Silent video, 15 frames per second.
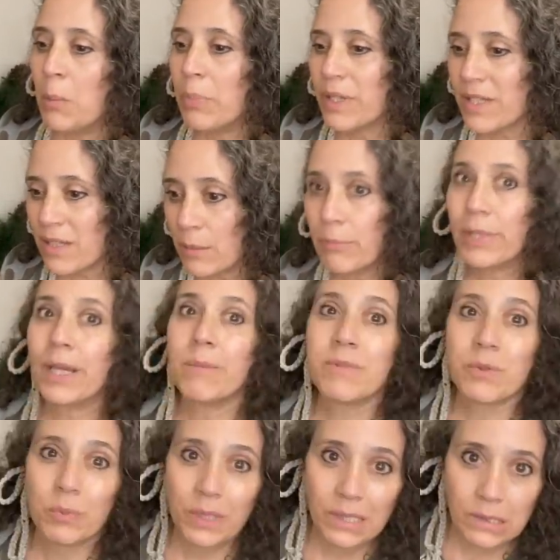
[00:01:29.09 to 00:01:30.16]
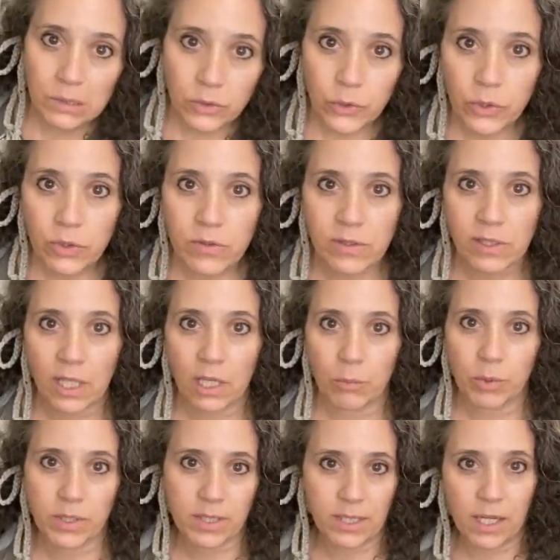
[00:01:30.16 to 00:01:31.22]
But sometimes we do use
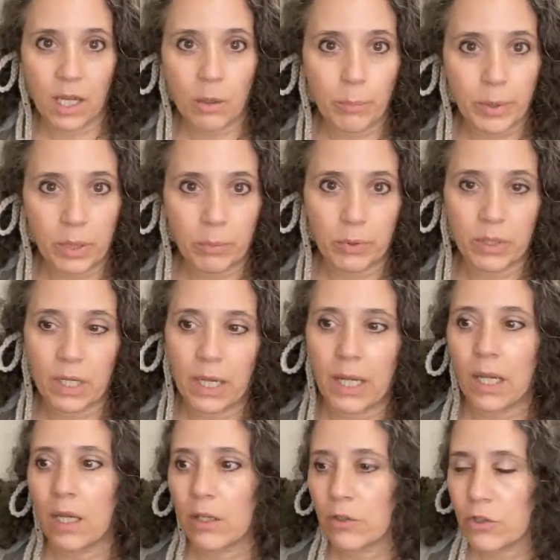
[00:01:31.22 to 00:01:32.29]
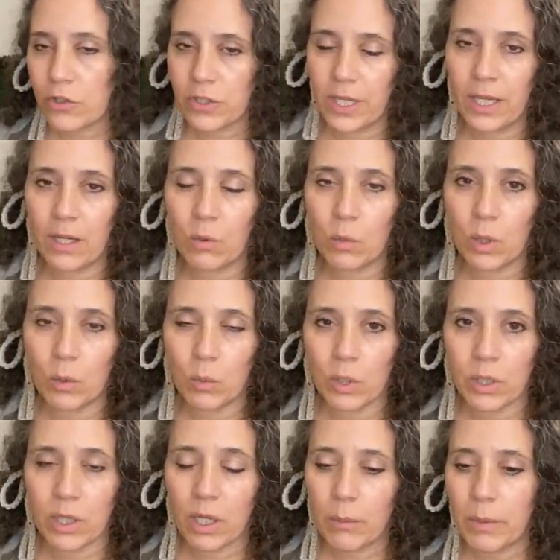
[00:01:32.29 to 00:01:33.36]
labels to help people kind of understand where we're
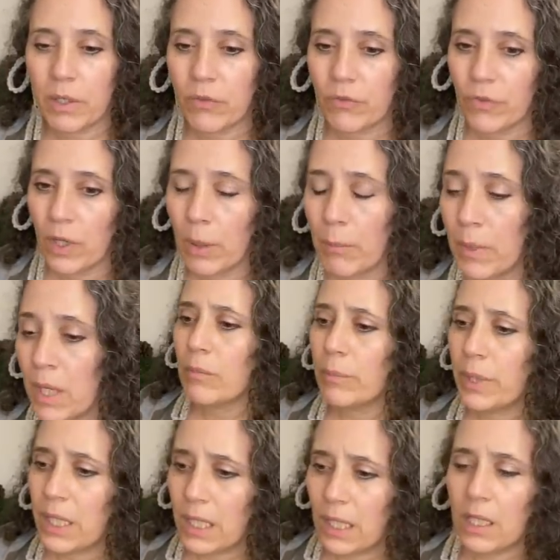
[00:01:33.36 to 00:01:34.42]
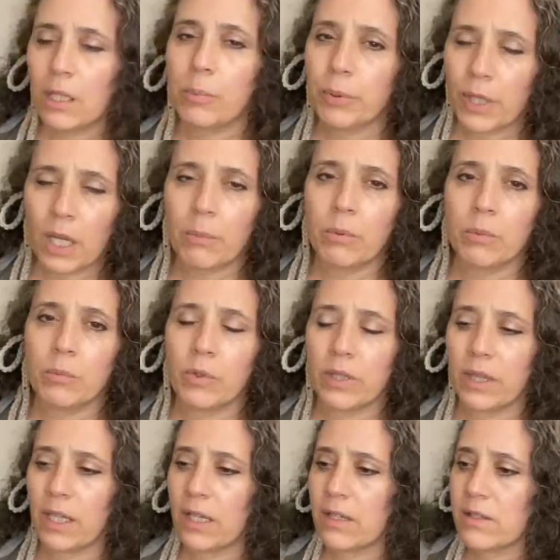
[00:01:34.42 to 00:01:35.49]
coming from. But again, the problem with
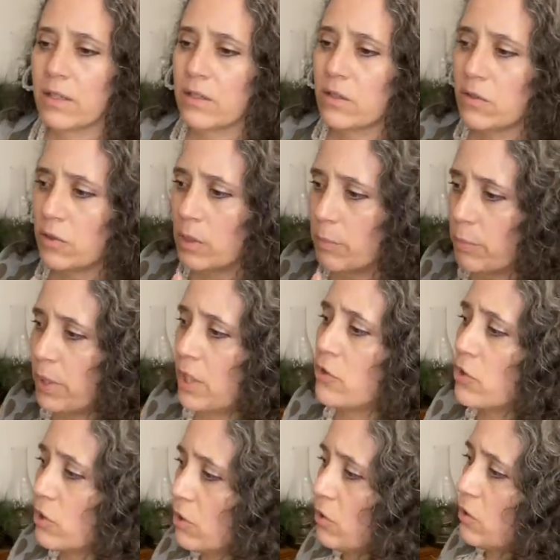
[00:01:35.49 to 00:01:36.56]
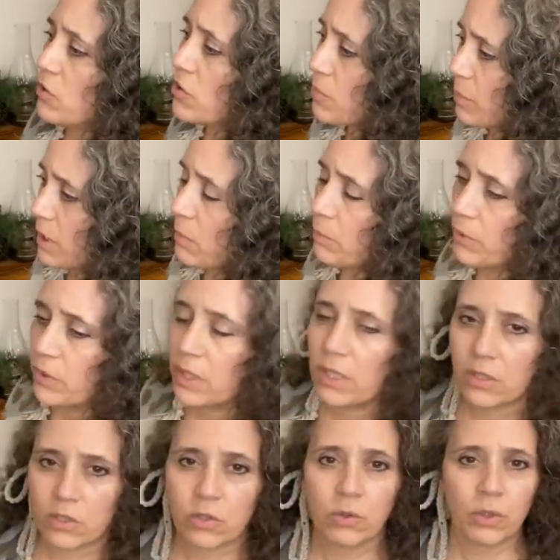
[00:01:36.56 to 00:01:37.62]
that is it sort of pigeonholes people
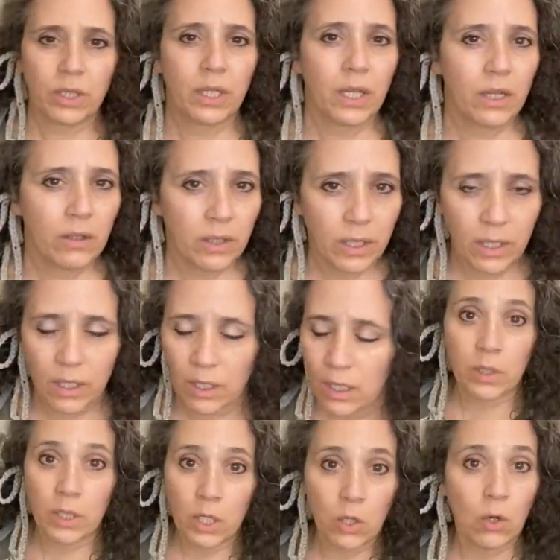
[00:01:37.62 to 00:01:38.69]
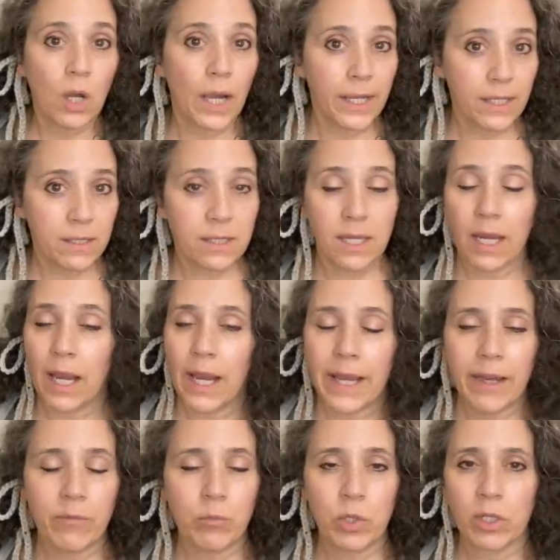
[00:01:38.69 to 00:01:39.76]
into an area. You know, I can say I
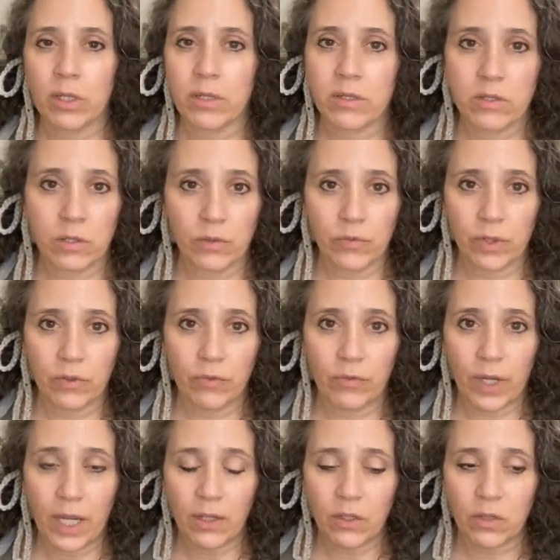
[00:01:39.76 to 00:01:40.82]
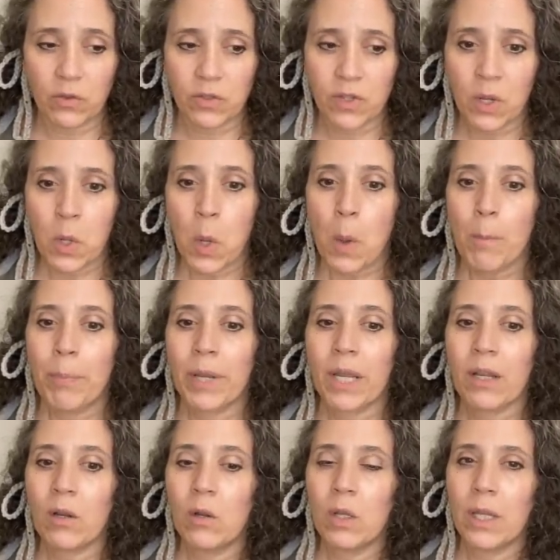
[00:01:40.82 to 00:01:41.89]
have more conservative values, but
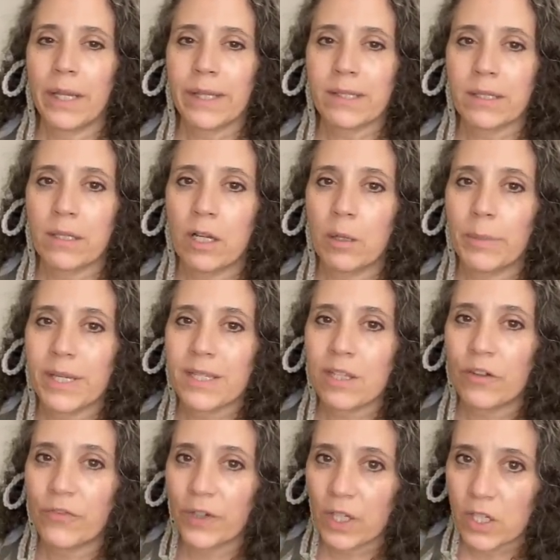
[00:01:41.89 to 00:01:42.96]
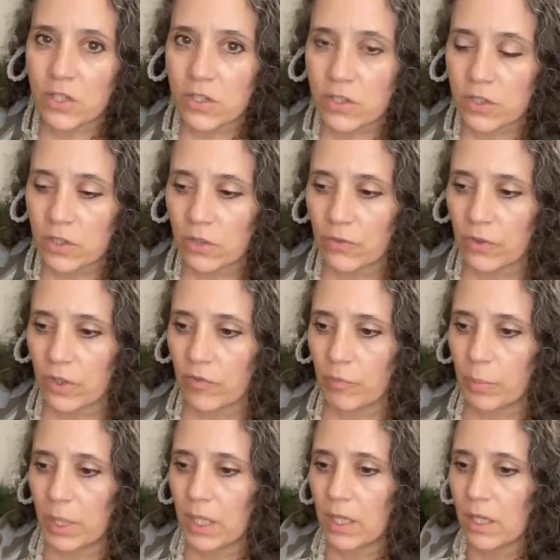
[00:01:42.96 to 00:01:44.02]
I don't like to call myself a conservative
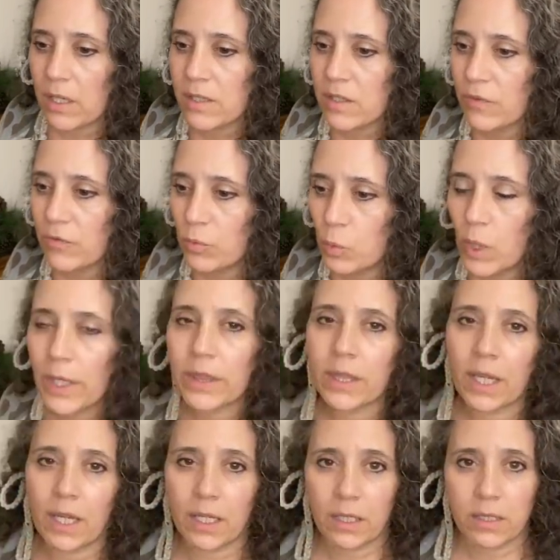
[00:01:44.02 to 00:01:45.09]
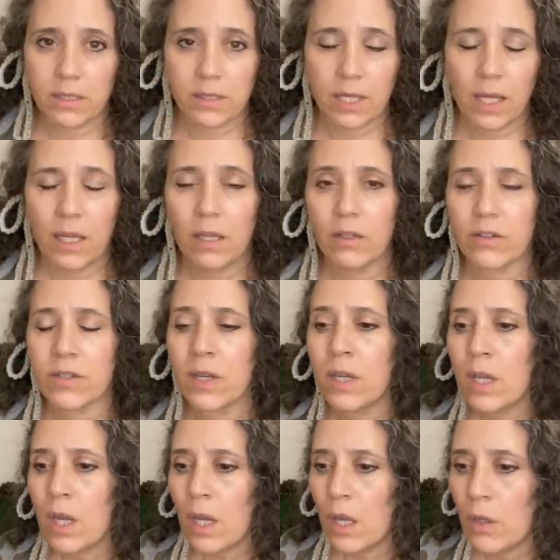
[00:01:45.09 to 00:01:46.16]
because of what that entails.
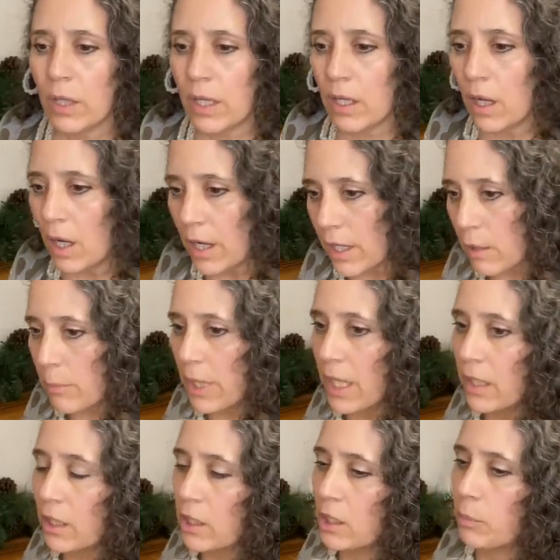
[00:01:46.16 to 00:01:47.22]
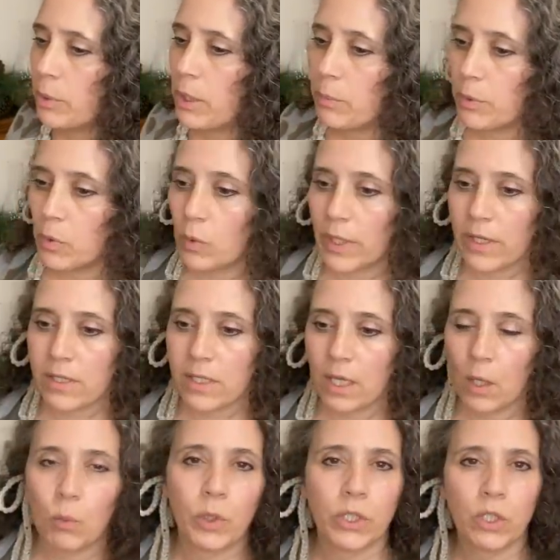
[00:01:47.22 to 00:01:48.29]
And then automatically people want to
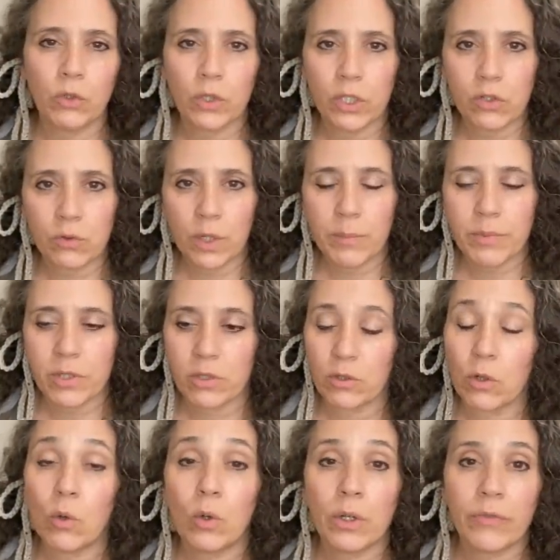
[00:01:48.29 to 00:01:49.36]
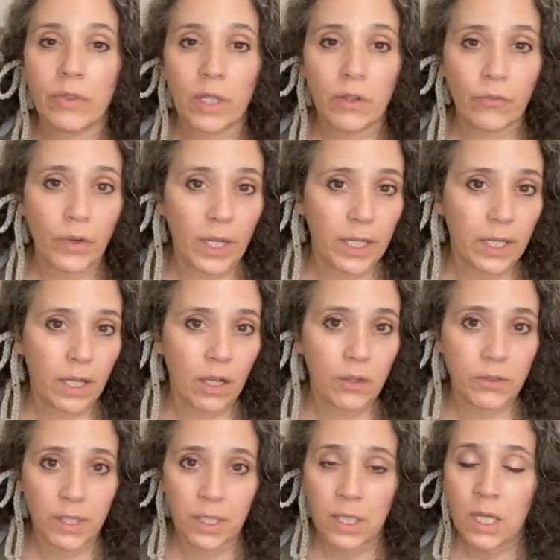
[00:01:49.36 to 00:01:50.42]
say, well, you're a Trumpster. Or if they find
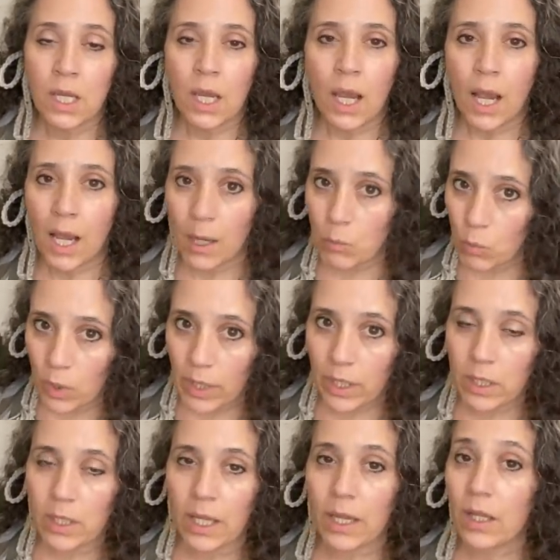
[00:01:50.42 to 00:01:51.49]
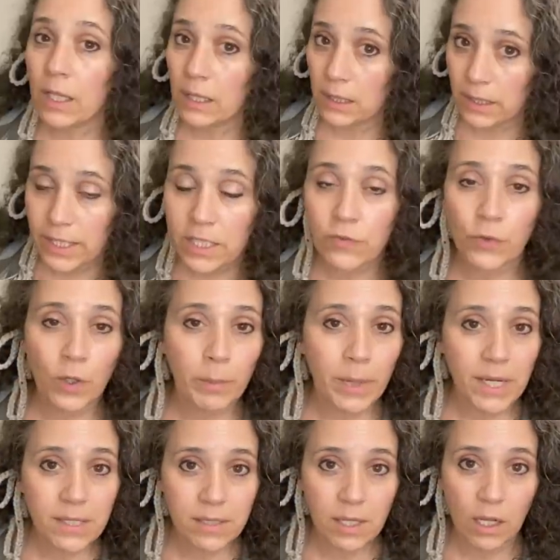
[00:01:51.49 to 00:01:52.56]
out that I'm one that, at least for
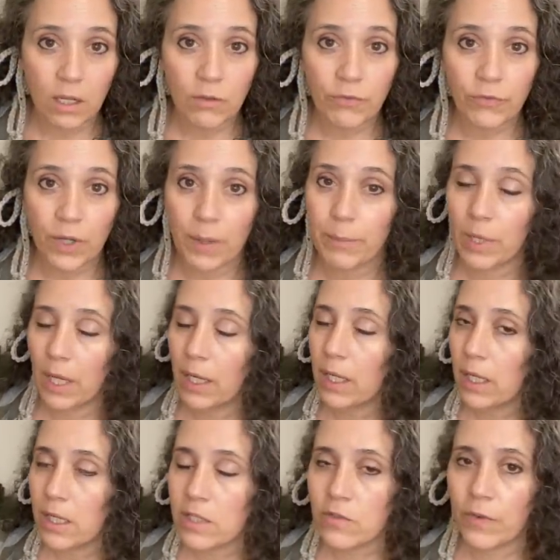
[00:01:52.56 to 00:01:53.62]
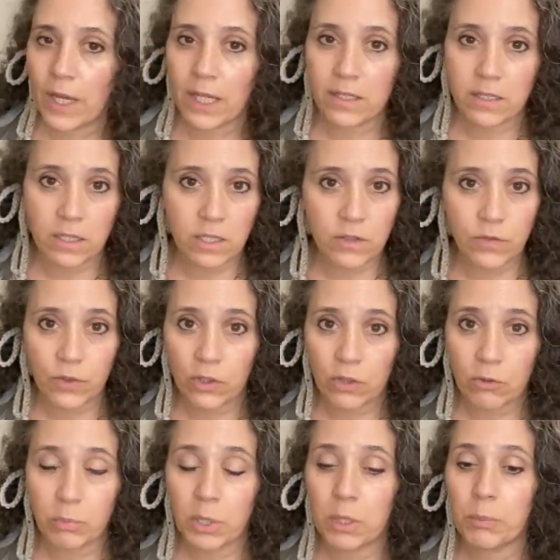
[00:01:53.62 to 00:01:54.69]
myself, I'm not against vaccines for
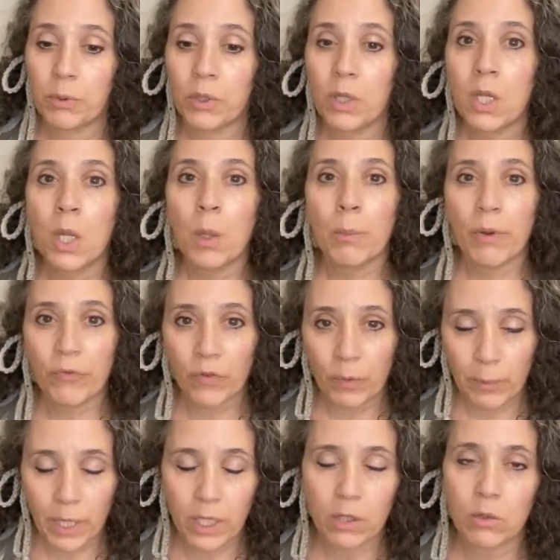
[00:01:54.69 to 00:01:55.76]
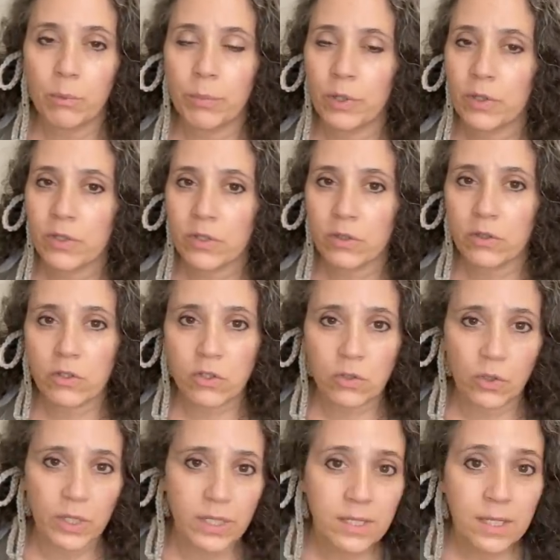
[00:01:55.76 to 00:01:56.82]
other people, but for my own personal
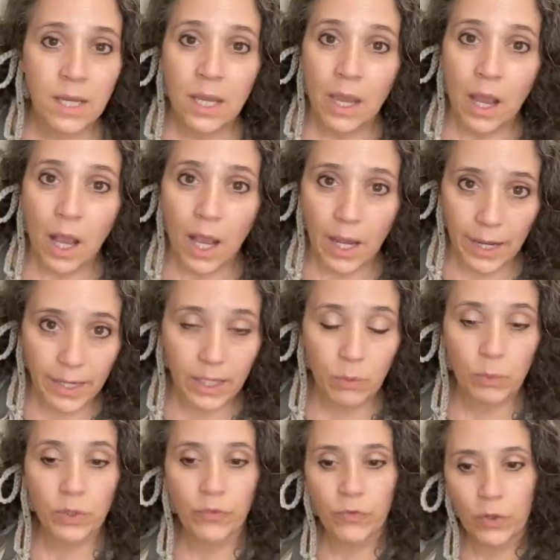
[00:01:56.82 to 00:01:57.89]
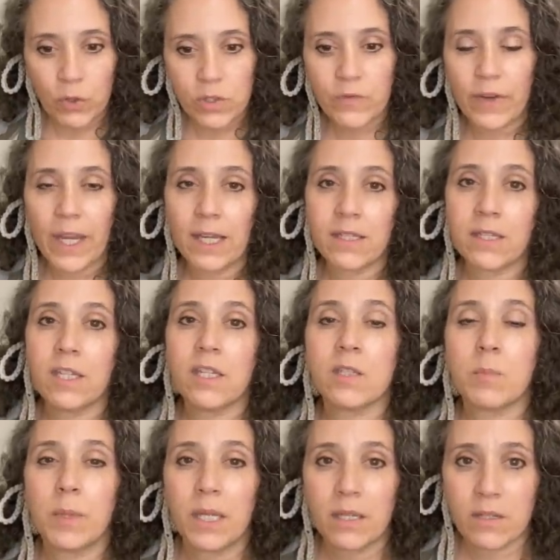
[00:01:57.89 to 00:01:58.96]
choice, I refuse vaccines
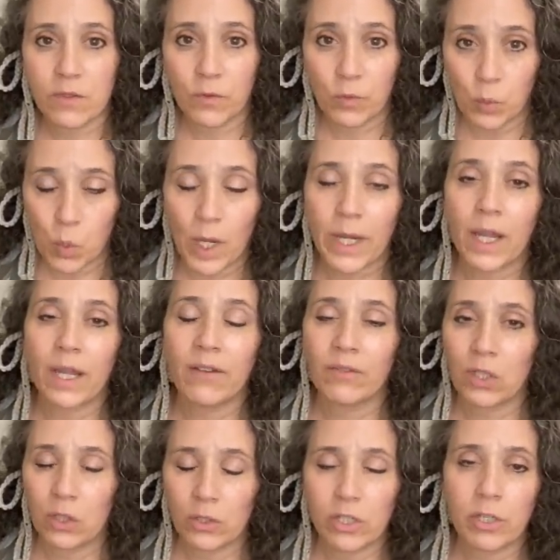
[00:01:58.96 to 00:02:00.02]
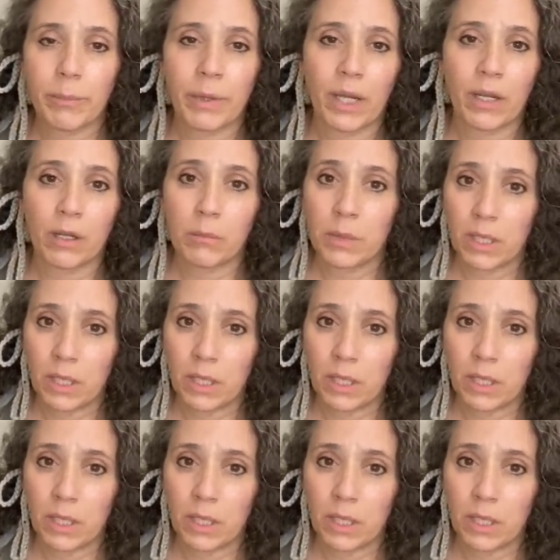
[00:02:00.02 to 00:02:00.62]
because of what I've learned about them in